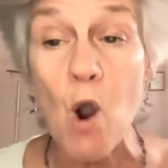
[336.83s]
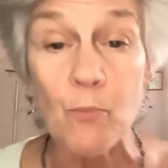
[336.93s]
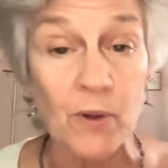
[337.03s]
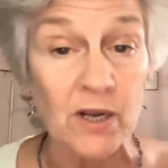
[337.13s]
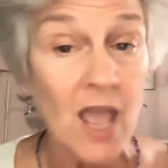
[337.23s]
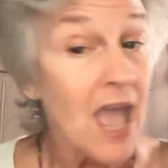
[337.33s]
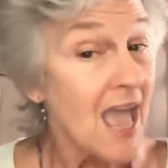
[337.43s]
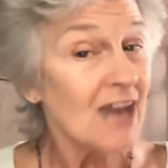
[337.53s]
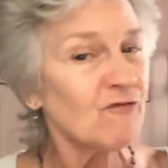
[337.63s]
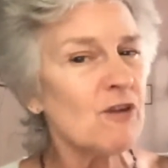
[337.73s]
open,
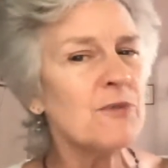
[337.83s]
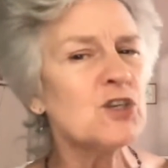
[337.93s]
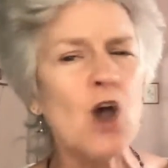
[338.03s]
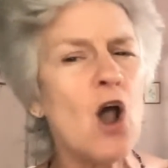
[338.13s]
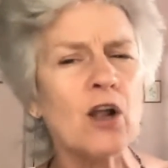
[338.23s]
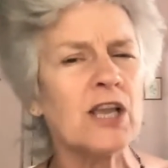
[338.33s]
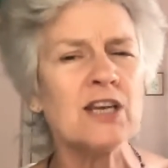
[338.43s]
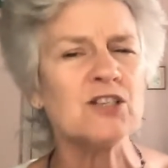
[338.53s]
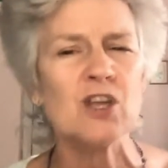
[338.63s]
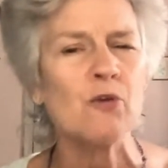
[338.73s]
and from the dark
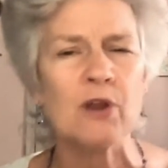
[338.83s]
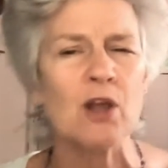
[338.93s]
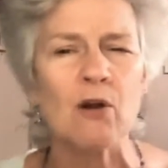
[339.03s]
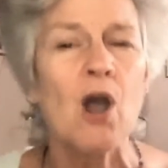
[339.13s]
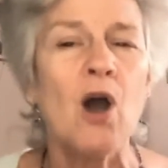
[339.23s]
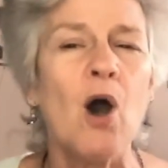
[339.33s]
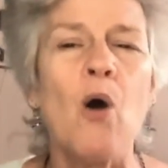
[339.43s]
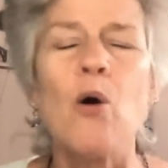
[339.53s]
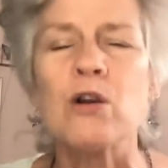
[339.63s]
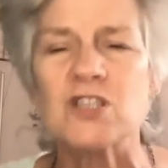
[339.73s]
interior, a
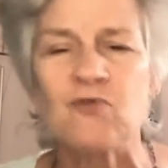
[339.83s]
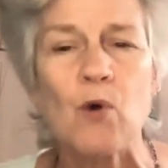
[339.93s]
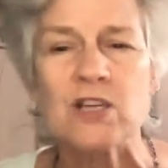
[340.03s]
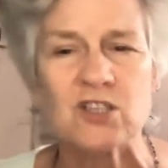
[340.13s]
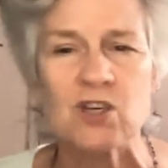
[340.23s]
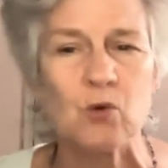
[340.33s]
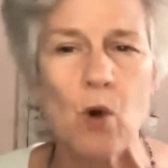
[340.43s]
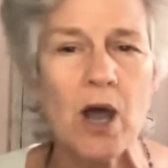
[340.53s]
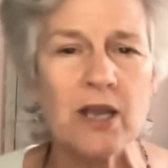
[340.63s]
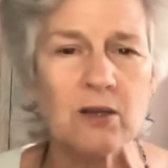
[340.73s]
hoarse voice
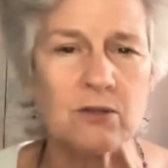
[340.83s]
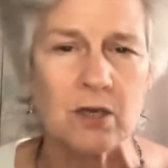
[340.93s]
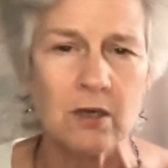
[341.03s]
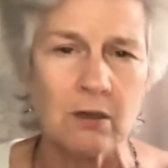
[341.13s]
inquired,